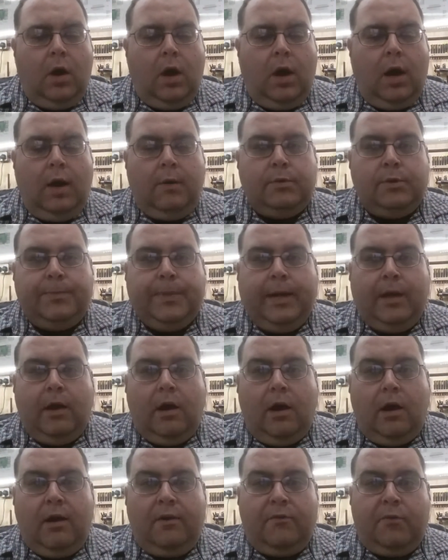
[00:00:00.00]
I was about
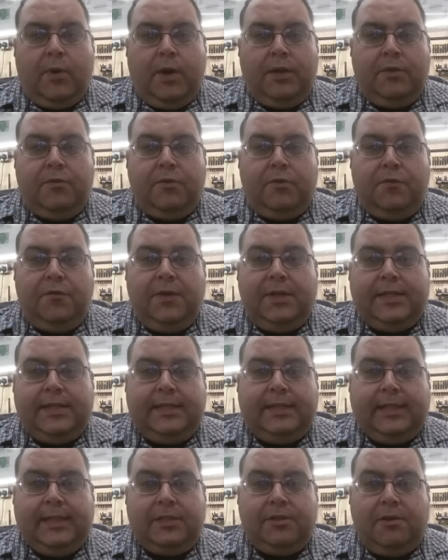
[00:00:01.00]
halfway through
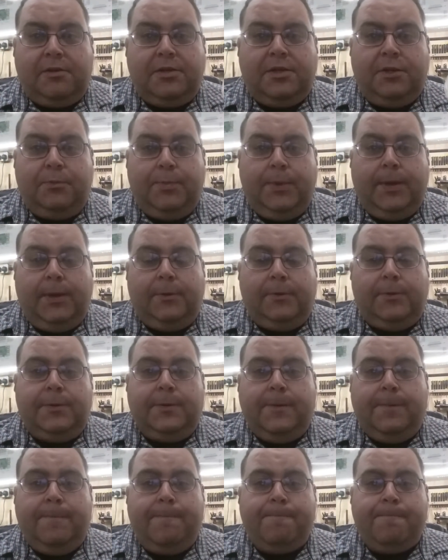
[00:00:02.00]
fitting this onto the
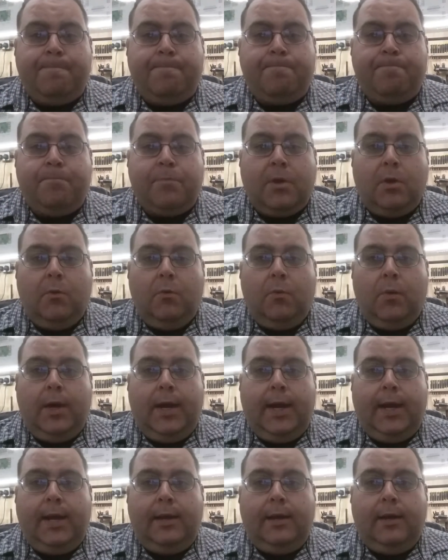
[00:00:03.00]
boat
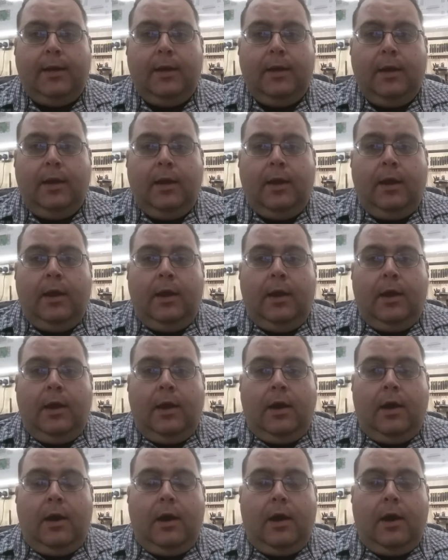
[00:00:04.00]
when
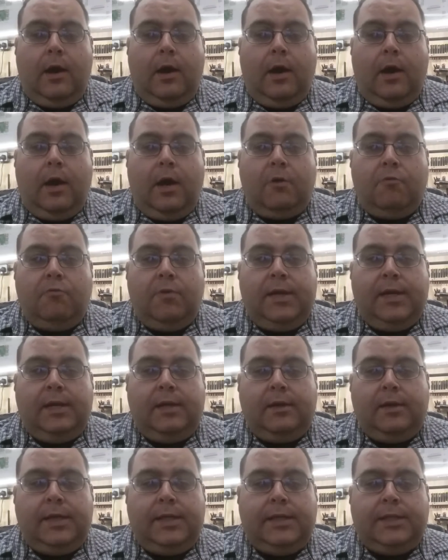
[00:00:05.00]
I
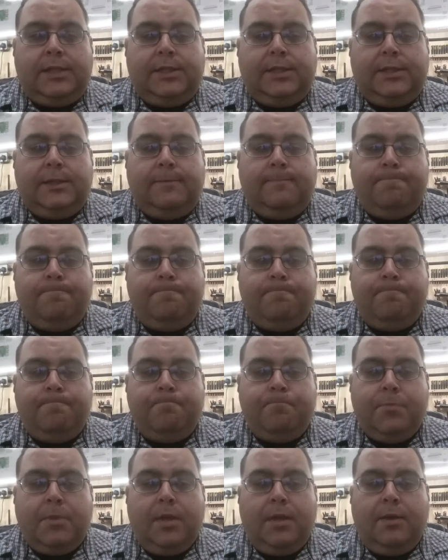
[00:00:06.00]
realised
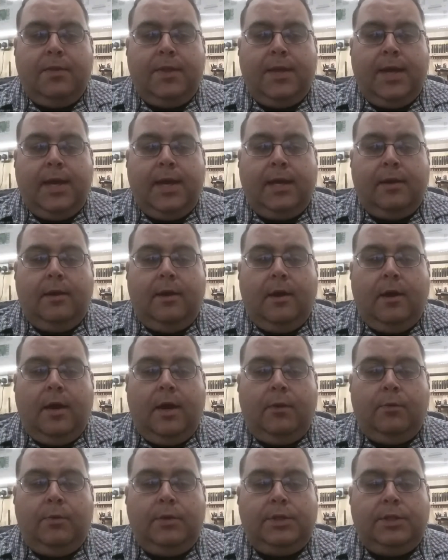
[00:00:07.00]
that
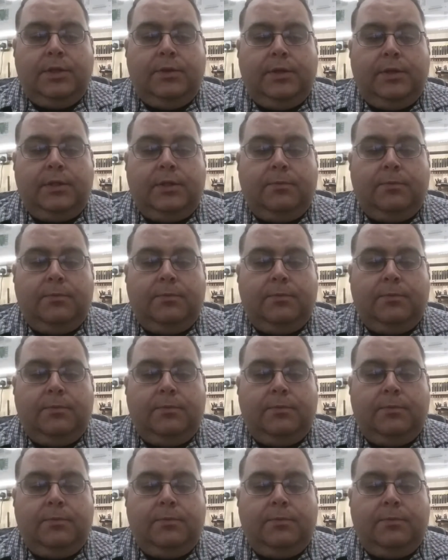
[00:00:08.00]
I was doing